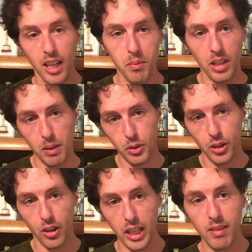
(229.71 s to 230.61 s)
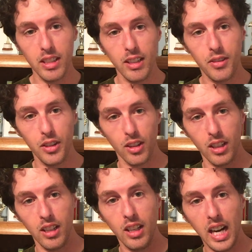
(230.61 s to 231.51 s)
I'm, I'm sorry, even if you're
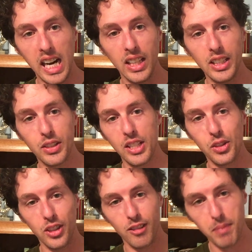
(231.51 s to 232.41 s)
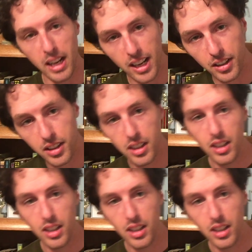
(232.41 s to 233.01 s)
a highly sensitive man,